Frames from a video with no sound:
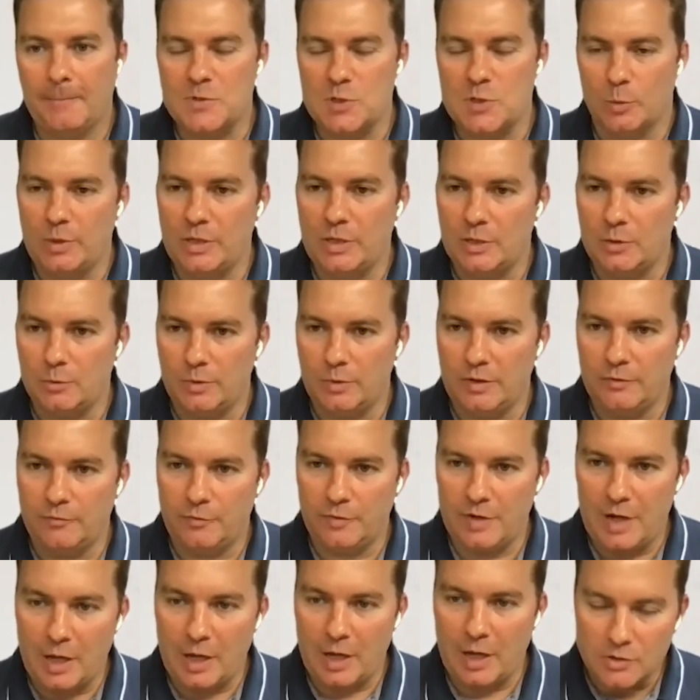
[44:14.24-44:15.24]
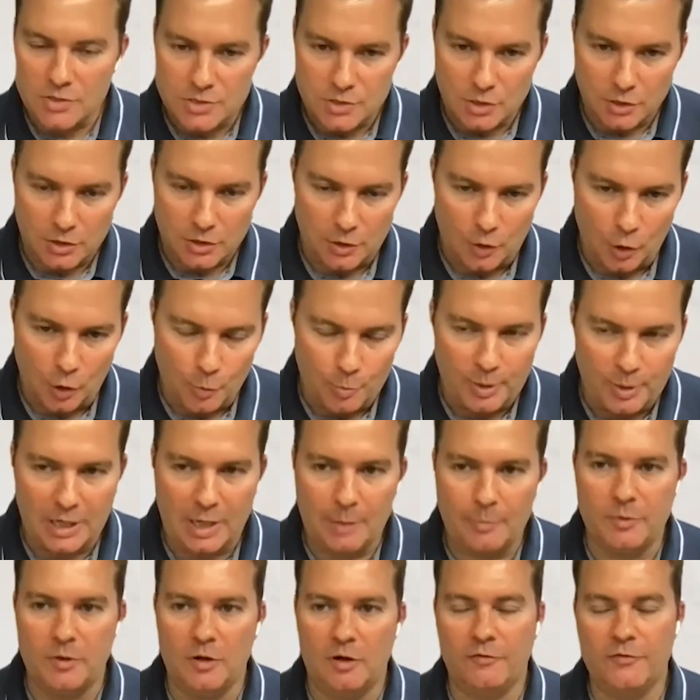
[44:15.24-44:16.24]
So we've now started opening
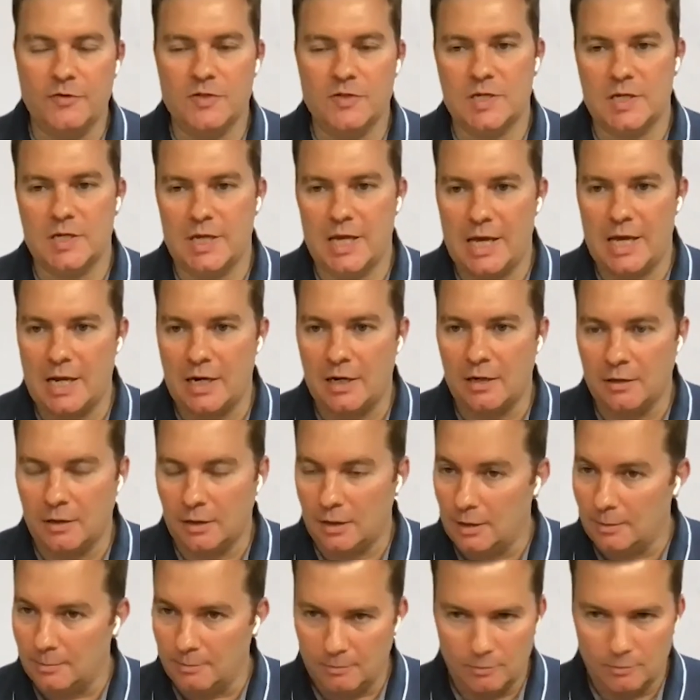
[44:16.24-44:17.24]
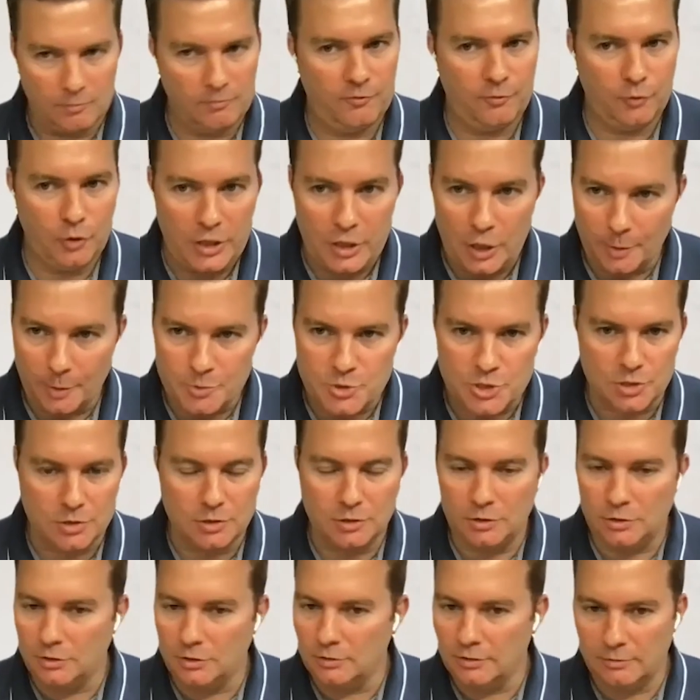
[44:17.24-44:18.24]
up the office again, fully
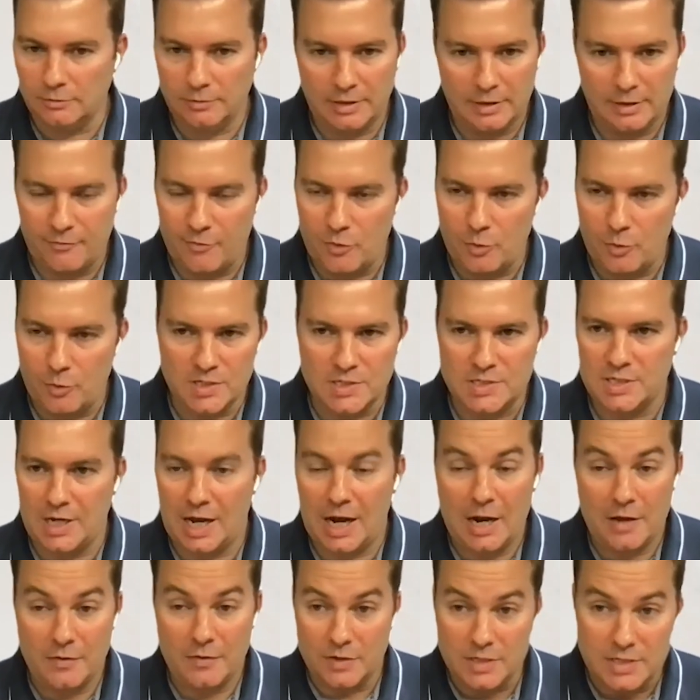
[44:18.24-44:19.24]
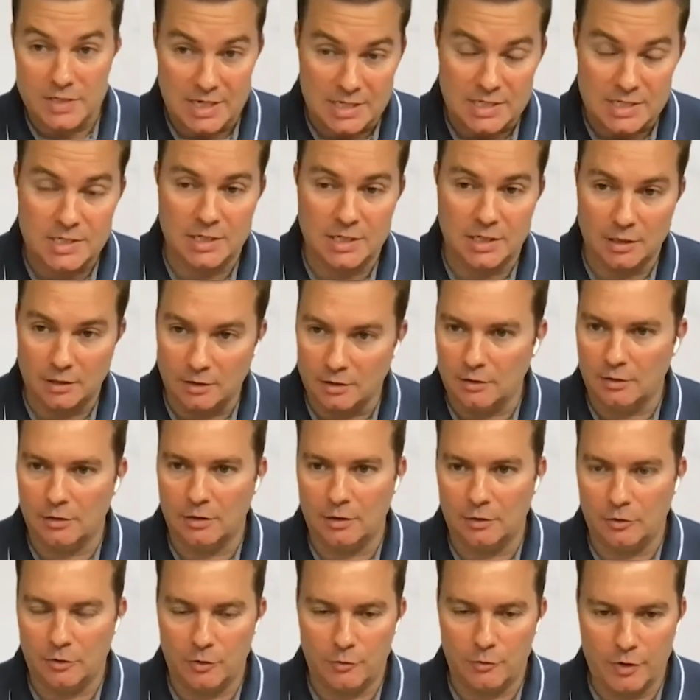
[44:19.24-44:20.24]
optional. Everyone's either testing
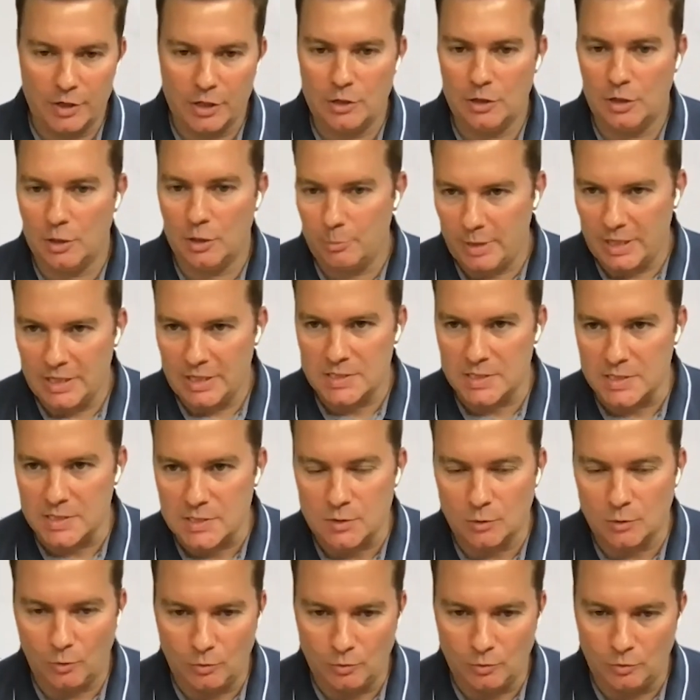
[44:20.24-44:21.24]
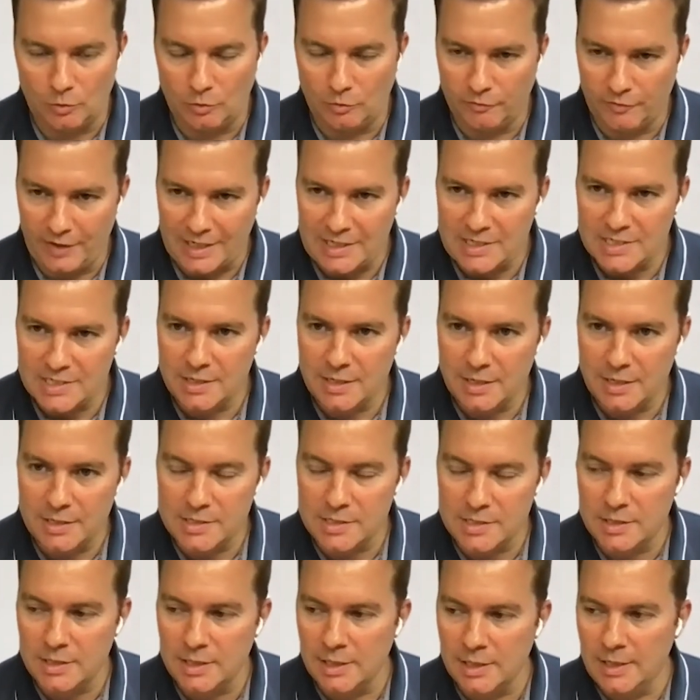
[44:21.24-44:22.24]
on a regular basis or
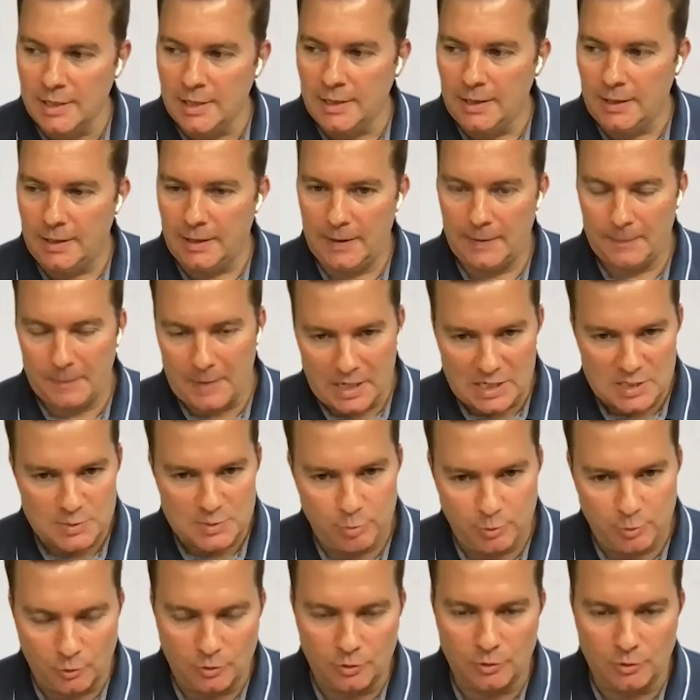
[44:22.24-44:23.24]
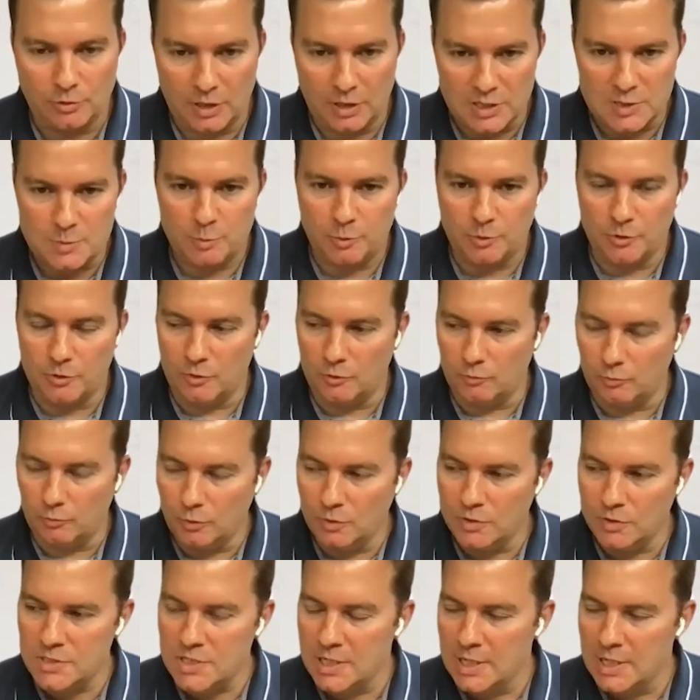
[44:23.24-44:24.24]
vaccinated, as per the
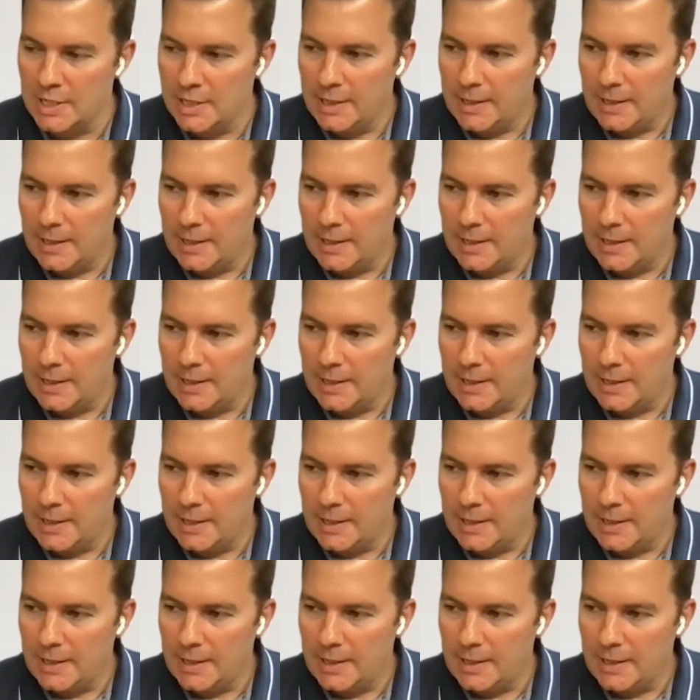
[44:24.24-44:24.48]
rules.